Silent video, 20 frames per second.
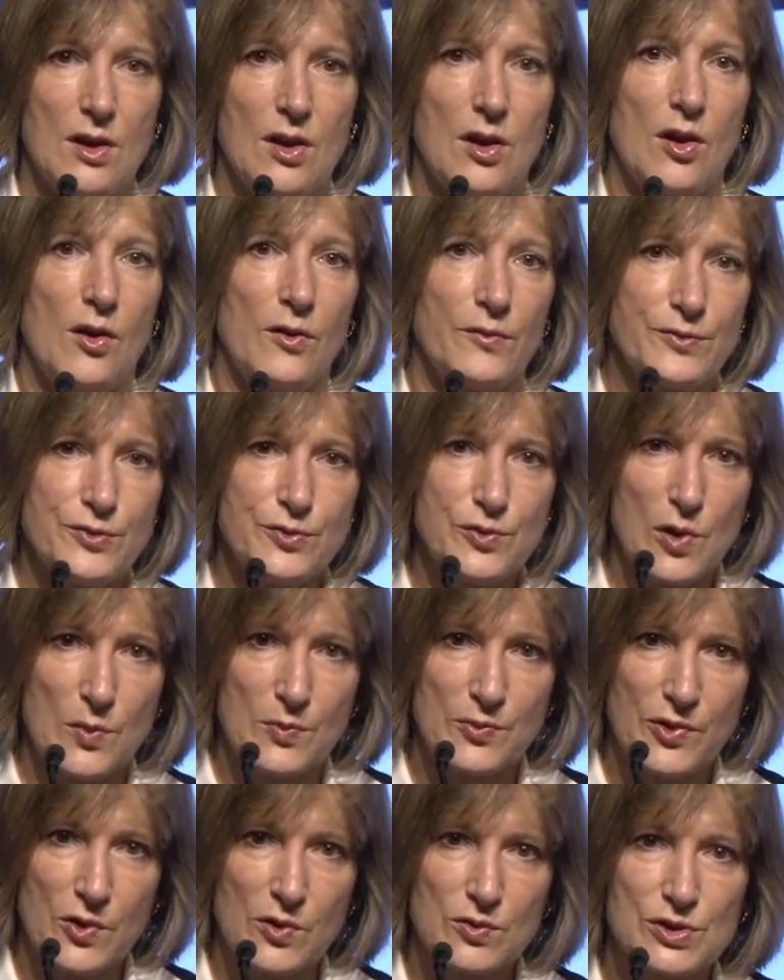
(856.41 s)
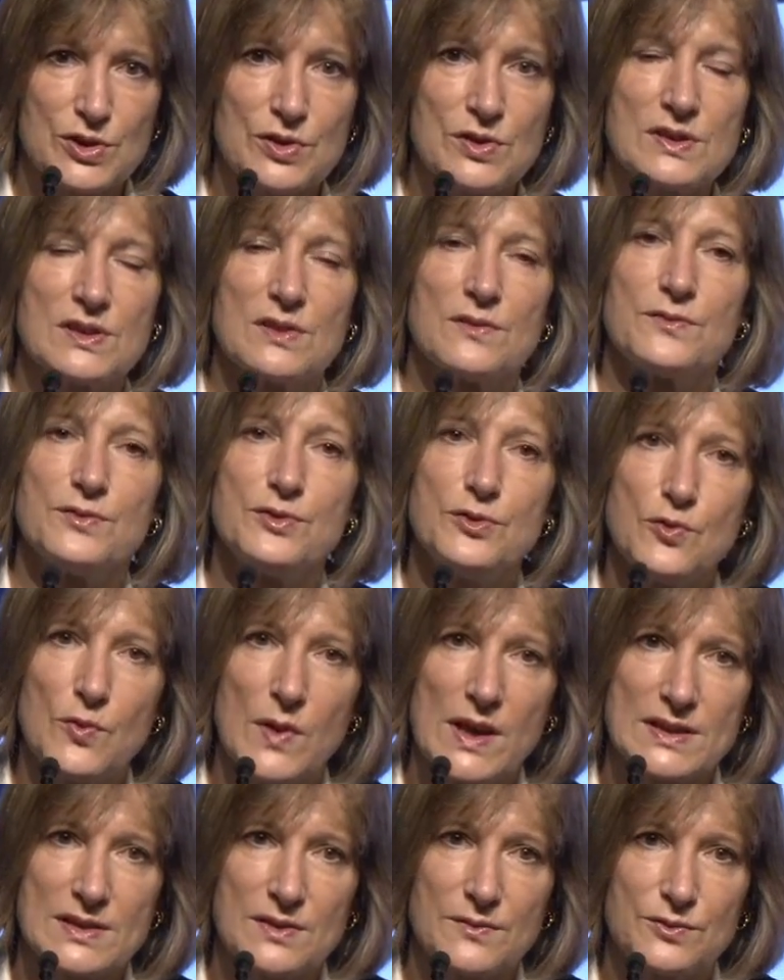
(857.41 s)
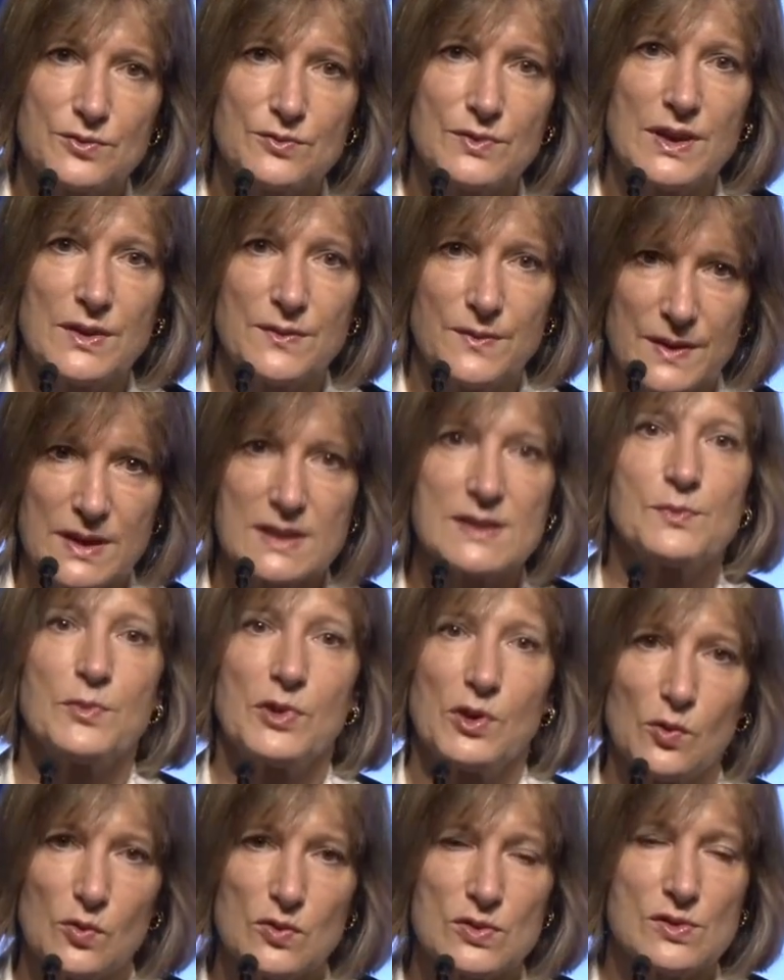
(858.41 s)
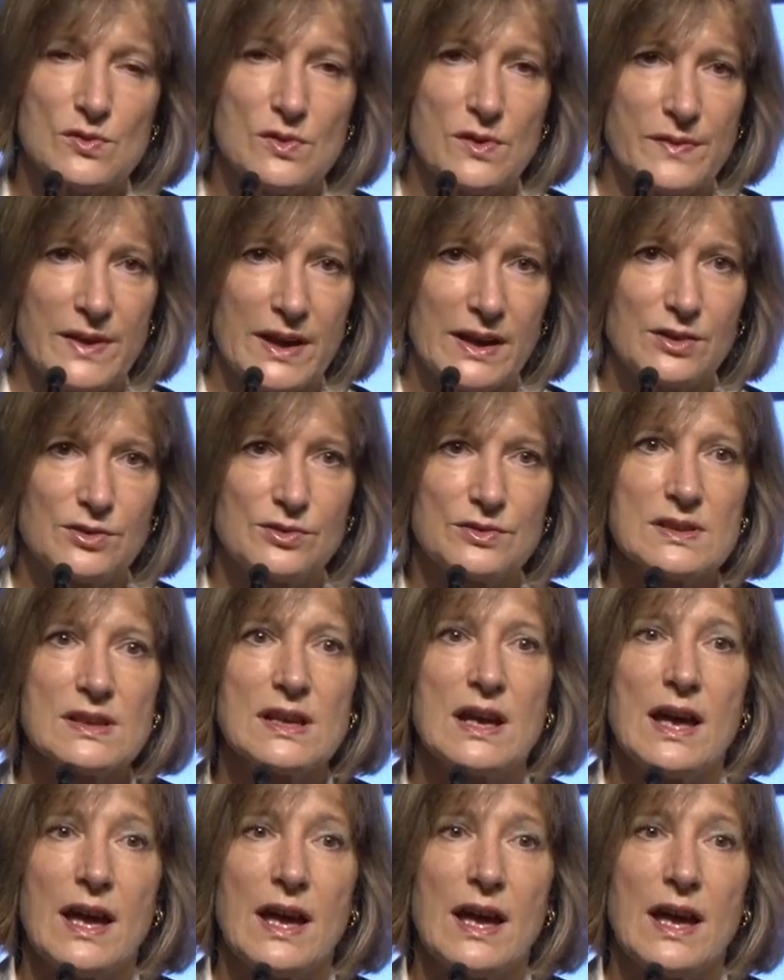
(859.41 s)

of new approaches, of new ways of doing things, but also of actors,